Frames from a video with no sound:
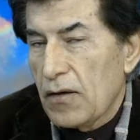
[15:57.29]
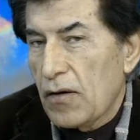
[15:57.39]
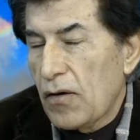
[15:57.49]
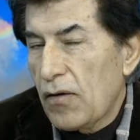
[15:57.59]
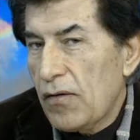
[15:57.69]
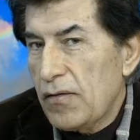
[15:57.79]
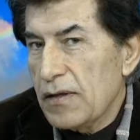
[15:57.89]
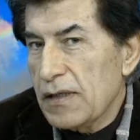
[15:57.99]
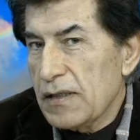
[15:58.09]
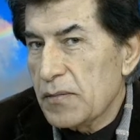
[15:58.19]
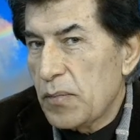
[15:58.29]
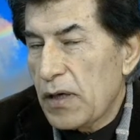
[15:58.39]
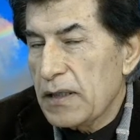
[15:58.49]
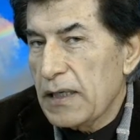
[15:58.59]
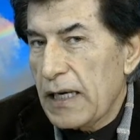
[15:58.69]
all these
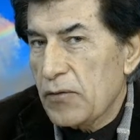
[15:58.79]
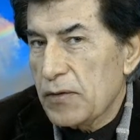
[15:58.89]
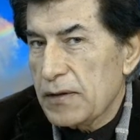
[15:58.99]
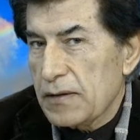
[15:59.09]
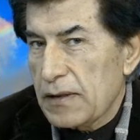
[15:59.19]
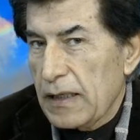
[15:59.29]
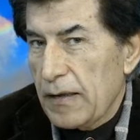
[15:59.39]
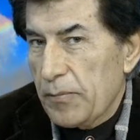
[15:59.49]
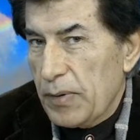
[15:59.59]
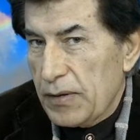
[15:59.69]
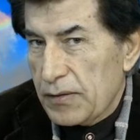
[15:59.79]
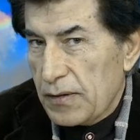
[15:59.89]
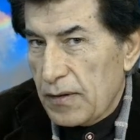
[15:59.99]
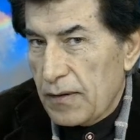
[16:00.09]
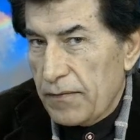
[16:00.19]
body languages that appears
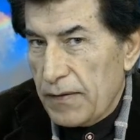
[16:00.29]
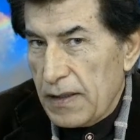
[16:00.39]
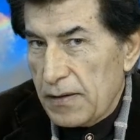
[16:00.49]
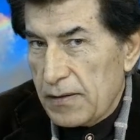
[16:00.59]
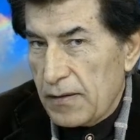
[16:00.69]
on the face